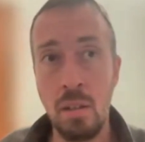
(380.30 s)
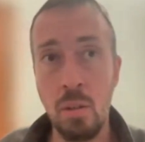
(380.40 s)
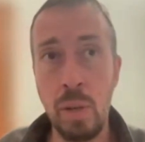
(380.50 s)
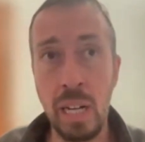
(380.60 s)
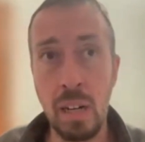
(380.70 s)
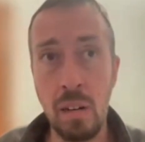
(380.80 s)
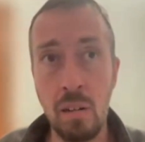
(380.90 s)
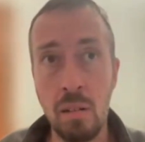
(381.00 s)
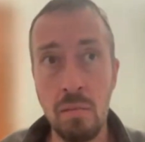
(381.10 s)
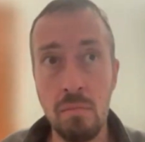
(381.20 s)

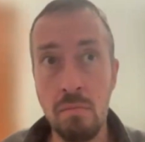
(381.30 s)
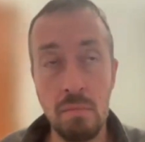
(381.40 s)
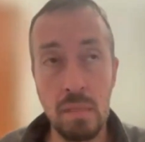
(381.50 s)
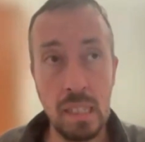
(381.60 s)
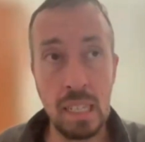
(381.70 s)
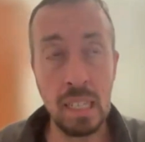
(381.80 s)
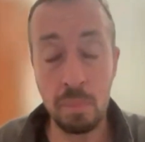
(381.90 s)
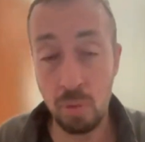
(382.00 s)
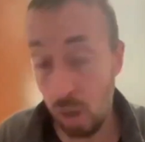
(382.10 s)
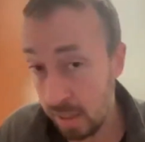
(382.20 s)
where, in
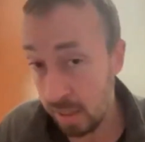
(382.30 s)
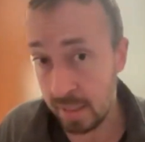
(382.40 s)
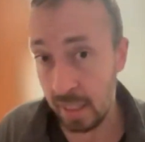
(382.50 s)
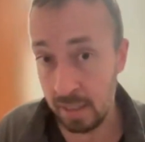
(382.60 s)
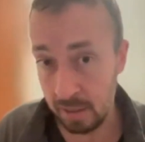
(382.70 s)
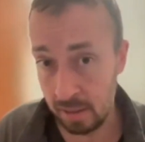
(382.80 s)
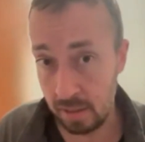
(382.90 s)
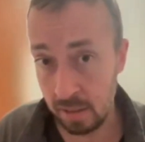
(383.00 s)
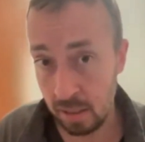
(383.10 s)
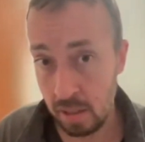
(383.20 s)
a broad
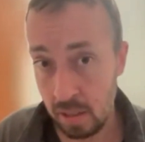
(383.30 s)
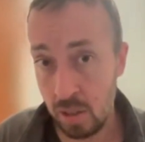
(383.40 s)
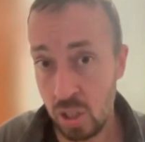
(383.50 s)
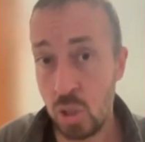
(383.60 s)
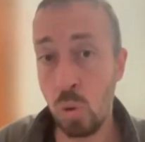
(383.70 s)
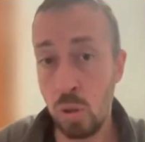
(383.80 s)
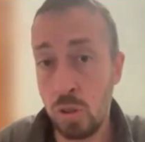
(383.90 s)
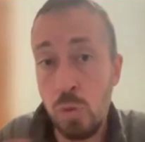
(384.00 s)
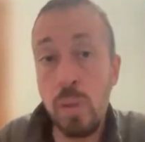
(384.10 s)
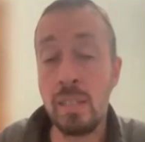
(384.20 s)
sense,
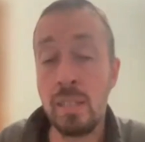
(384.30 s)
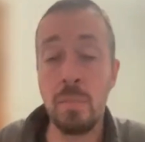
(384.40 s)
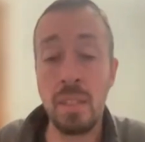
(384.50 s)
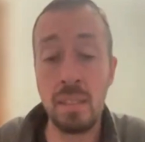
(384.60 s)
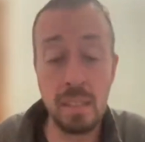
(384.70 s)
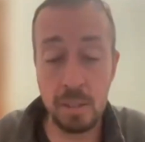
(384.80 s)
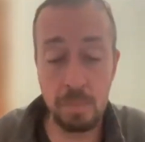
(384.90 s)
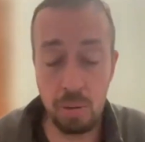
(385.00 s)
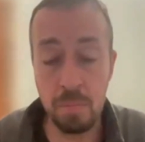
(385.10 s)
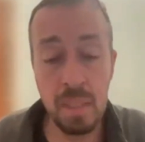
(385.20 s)
you're doing something that is
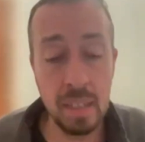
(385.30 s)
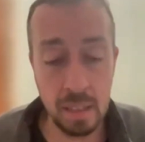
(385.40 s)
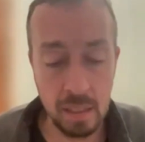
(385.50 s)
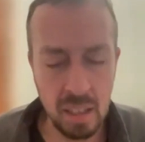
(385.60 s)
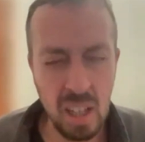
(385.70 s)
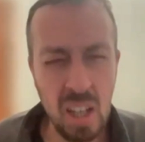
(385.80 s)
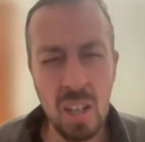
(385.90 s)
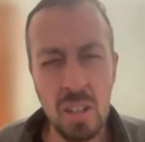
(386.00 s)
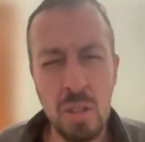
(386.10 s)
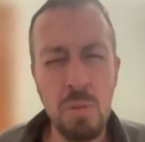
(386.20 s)
permitted,
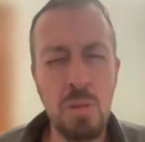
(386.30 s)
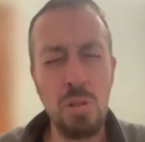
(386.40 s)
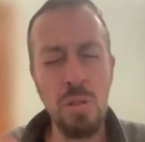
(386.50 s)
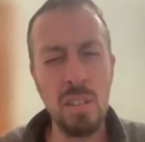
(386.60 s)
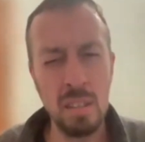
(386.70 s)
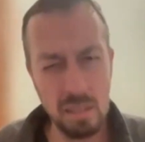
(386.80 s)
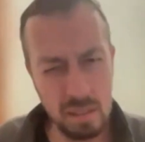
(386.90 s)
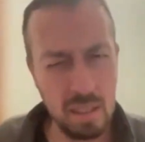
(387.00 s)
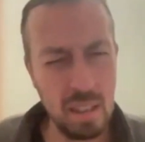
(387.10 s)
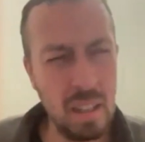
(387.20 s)
you
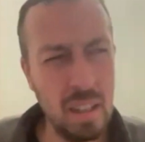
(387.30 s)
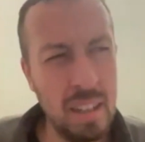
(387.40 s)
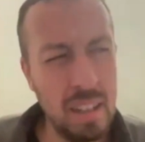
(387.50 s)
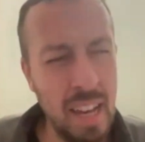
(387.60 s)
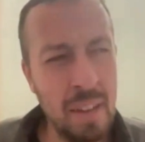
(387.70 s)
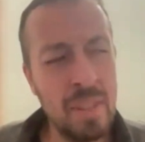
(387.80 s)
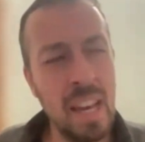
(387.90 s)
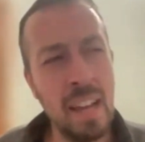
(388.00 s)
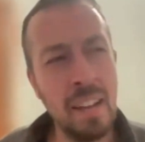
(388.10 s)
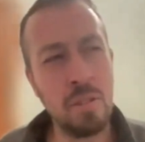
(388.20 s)
shouldn't have
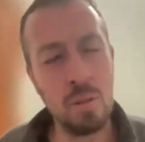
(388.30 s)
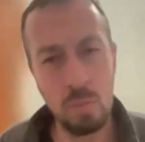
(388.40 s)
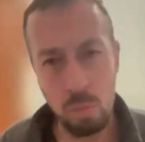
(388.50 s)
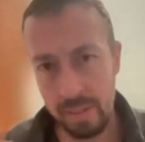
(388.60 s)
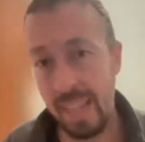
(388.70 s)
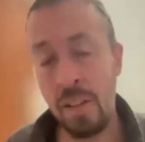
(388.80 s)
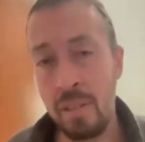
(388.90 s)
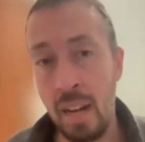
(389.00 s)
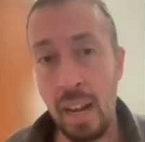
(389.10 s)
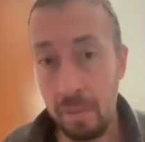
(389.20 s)
the attitude, well, now
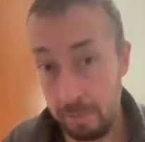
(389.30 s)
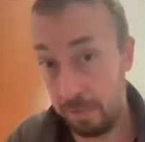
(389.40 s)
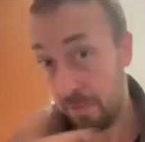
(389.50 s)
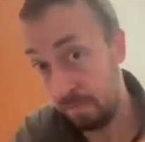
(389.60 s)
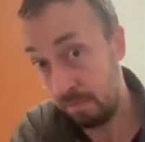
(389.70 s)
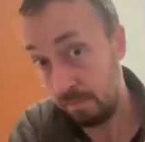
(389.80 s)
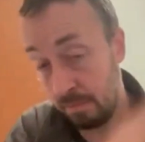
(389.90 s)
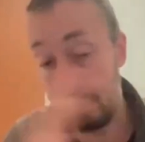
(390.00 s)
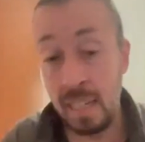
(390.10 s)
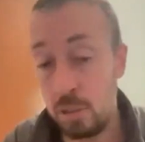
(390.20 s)
that I've
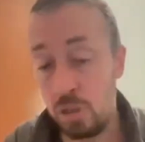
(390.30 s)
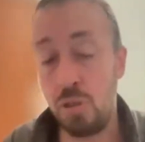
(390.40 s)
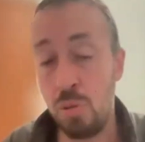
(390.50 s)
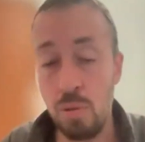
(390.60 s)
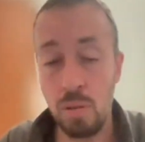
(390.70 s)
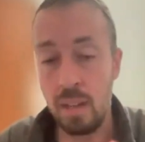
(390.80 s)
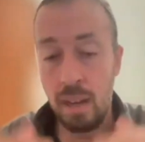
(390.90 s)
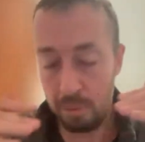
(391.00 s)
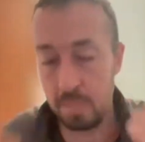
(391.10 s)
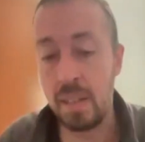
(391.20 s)
made sure that
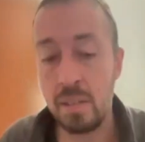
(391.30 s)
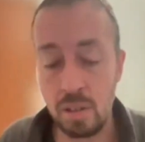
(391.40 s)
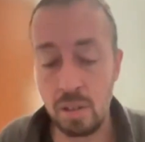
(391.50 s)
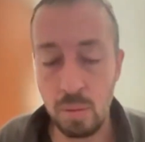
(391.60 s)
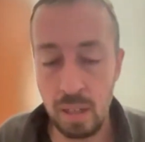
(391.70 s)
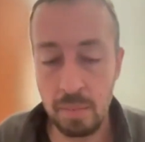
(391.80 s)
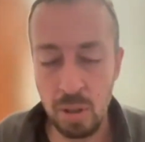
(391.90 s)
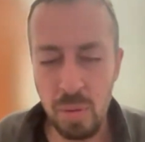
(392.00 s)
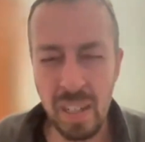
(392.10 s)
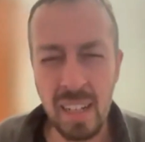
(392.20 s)
I'm permitted to do what I'm
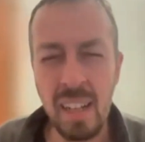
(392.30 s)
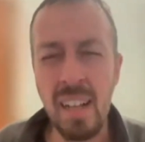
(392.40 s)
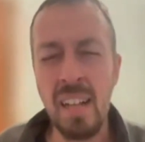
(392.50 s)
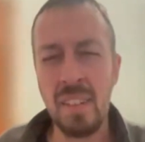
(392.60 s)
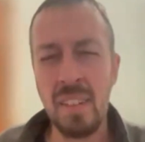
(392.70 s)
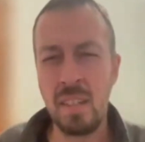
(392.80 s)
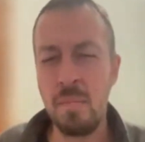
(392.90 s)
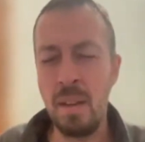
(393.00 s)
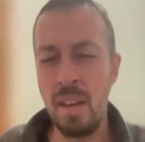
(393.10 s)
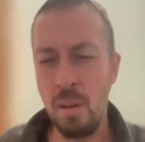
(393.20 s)
doing, that
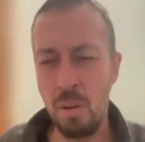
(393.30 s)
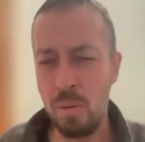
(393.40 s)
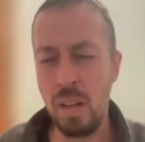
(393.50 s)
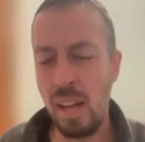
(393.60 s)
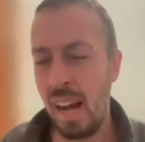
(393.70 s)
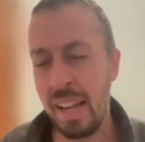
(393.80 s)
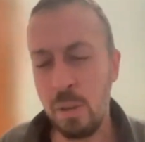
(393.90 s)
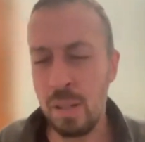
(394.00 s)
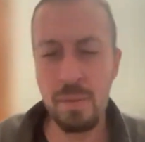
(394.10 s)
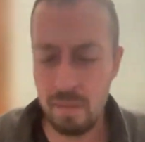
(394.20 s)
somehow I
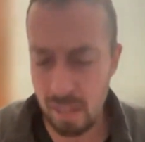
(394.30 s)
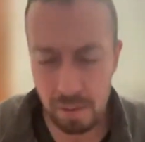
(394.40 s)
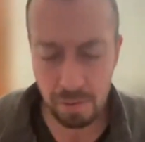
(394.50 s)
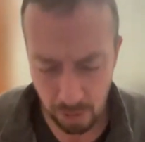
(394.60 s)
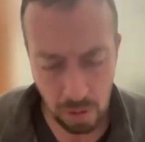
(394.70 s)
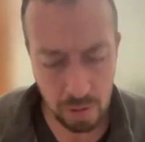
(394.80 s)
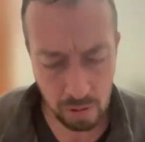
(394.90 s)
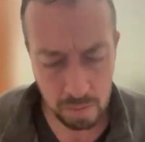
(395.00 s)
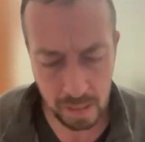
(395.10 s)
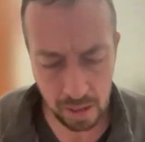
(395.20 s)
don't have to think
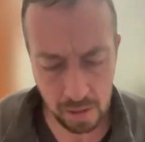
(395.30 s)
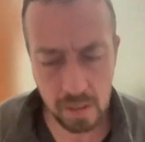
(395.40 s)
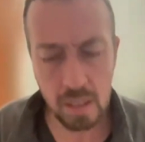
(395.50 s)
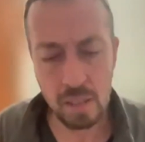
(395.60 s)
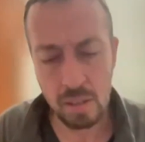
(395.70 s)
further about